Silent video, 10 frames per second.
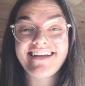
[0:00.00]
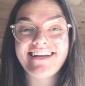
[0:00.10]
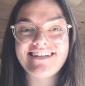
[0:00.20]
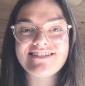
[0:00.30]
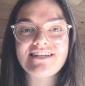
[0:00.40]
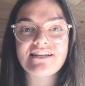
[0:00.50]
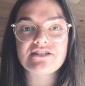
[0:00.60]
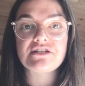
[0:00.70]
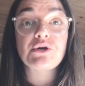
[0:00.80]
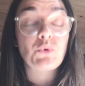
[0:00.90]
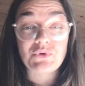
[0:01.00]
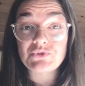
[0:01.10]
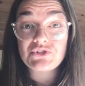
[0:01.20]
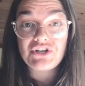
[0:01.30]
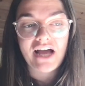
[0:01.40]
and seen as
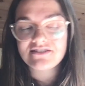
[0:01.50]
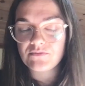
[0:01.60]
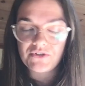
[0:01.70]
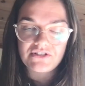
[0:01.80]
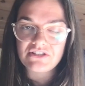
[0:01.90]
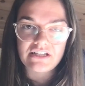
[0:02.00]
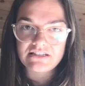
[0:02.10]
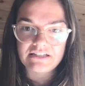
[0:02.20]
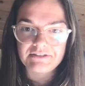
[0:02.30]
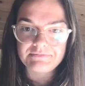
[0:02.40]
equals, not someone is less than.